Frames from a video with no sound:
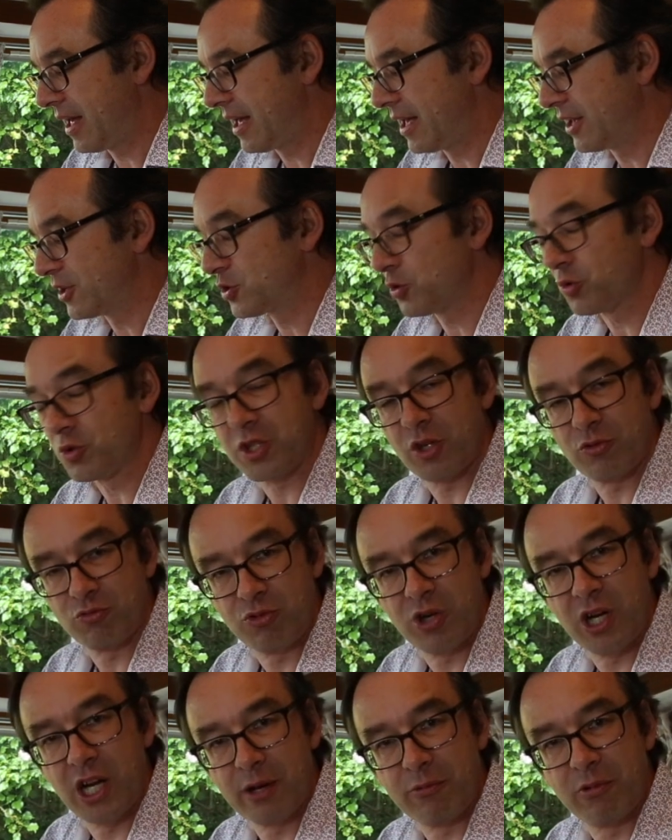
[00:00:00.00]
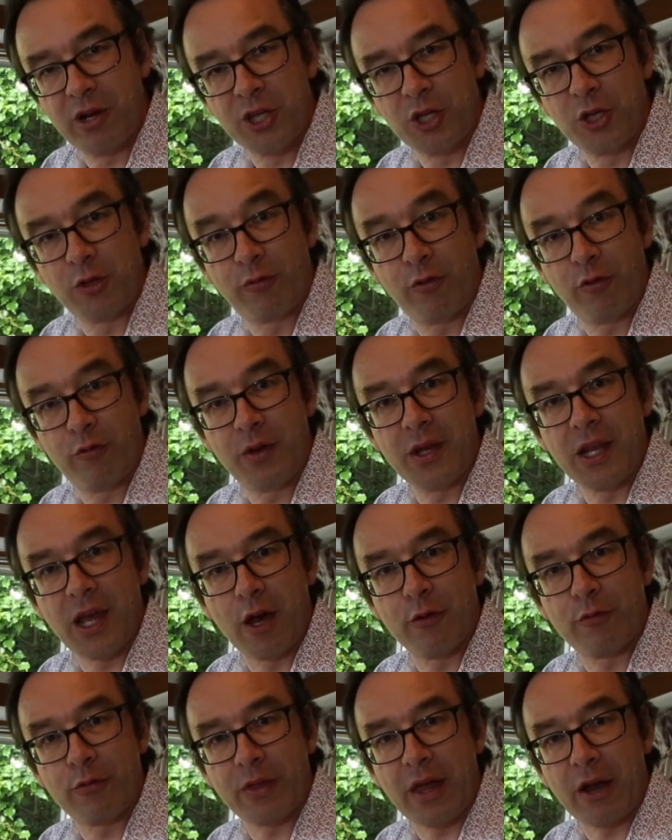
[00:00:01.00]
It's also really good for
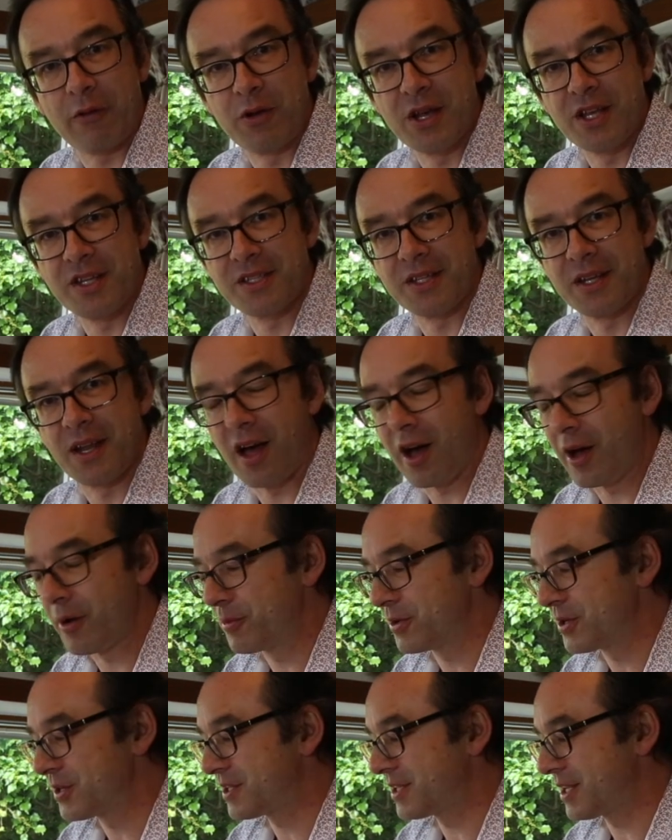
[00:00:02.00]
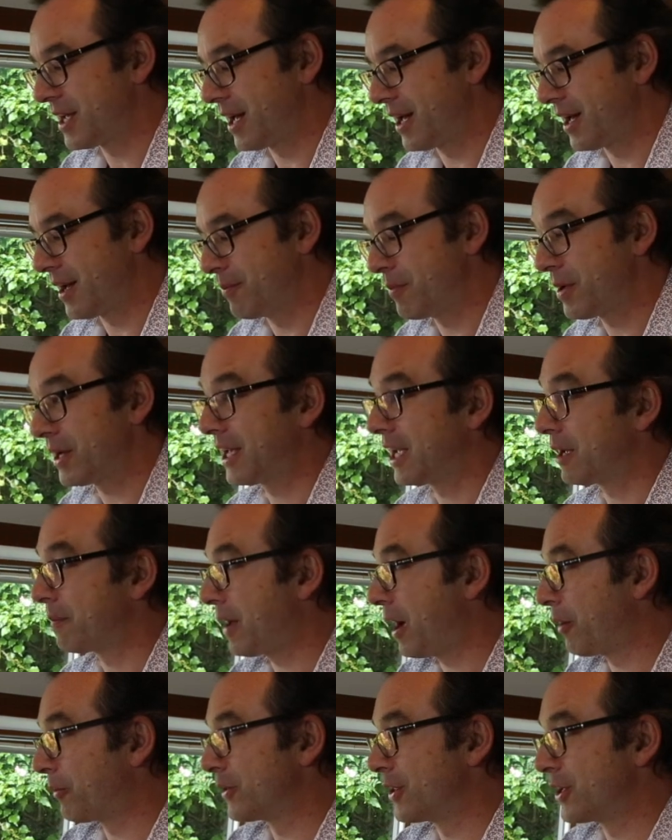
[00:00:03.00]
video for that reason. I was mucking
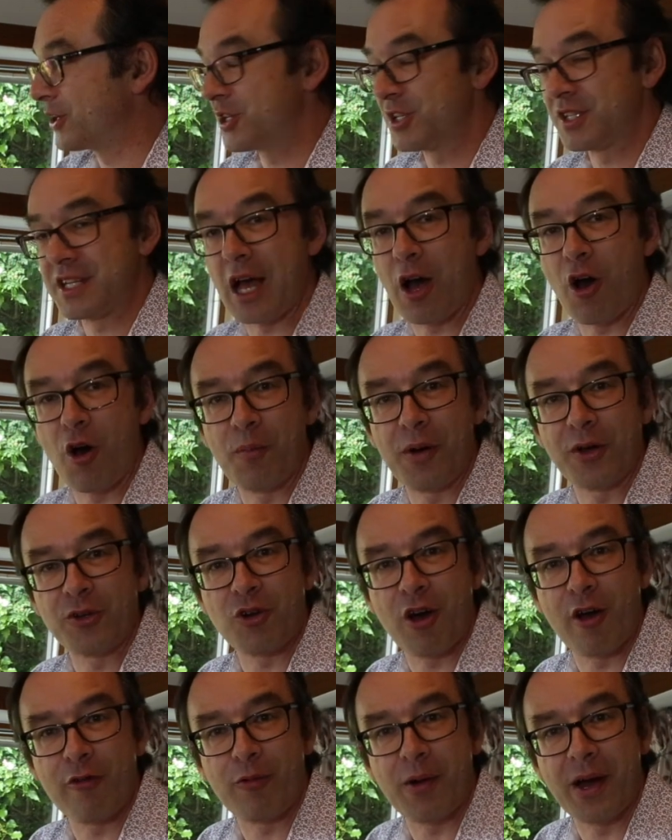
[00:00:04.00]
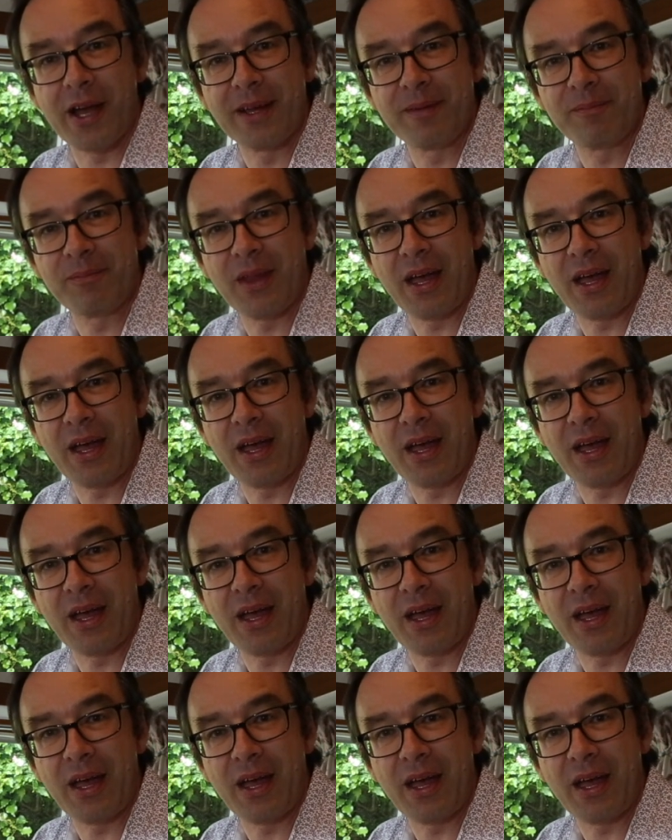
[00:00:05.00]
about with it just out on my driveway,